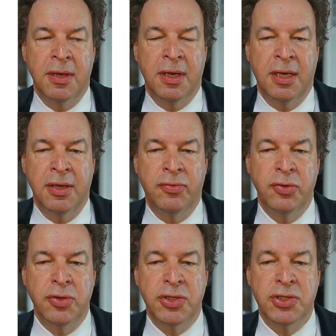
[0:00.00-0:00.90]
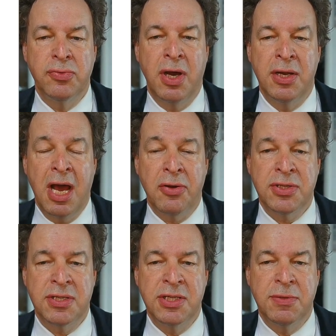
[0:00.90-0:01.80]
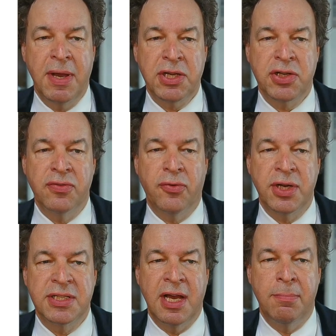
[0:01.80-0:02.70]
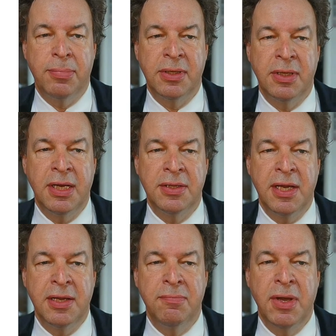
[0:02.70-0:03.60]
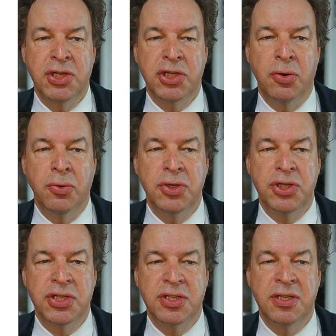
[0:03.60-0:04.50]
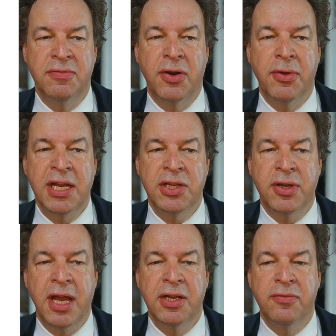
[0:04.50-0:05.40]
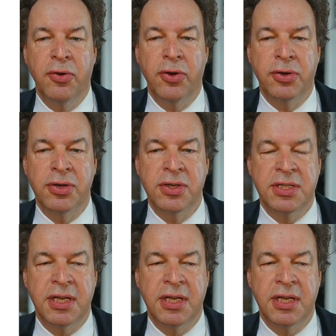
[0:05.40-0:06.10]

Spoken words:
If you just do announced inspection, for example, they may show just the very educated workers,